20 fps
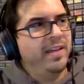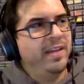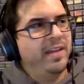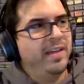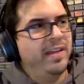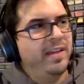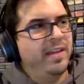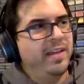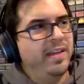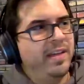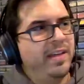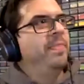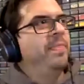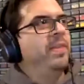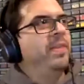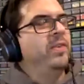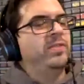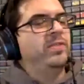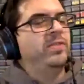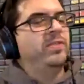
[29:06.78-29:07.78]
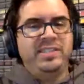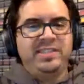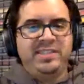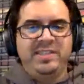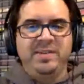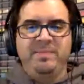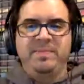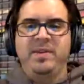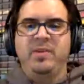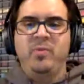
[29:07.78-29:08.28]
And the system
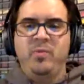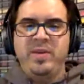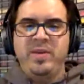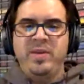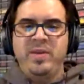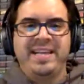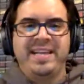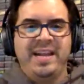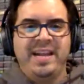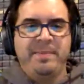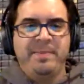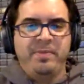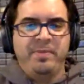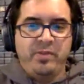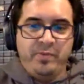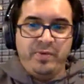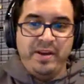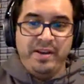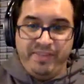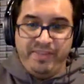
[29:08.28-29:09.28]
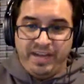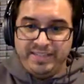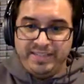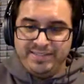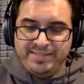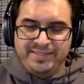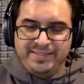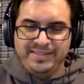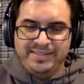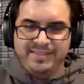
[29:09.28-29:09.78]
that we set up, the 3 of
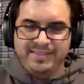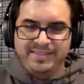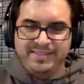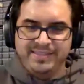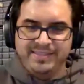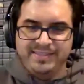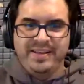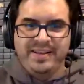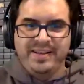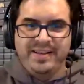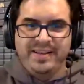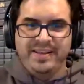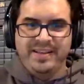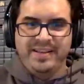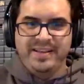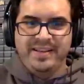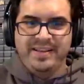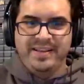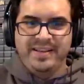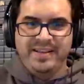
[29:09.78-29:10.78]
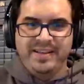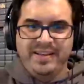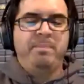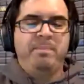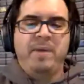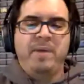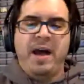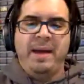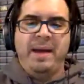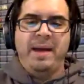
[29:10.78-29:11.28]
us, I
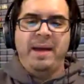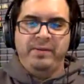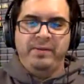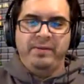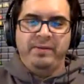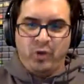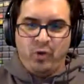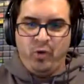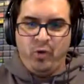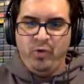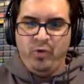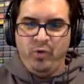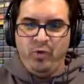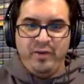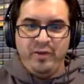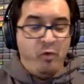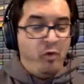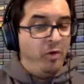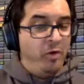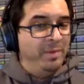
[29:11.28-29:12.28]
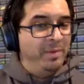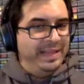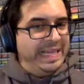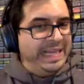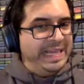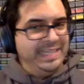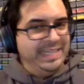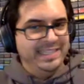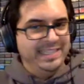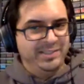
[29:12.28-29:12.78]
was told that normally a
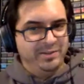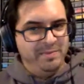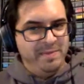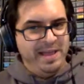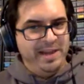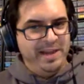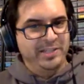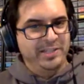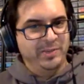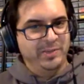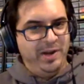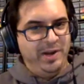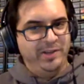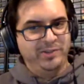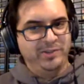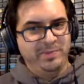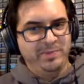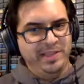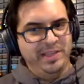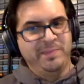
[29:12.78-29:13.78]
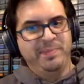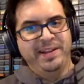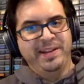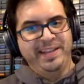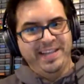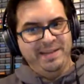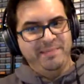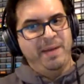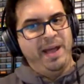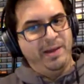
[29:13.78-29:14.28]
district manager would also be there, but
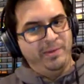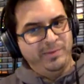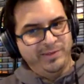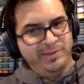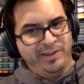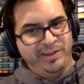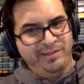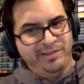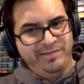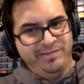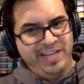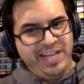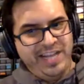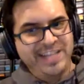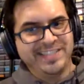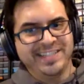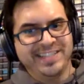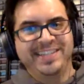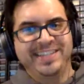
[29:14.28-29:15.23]
again, mine was on vacation.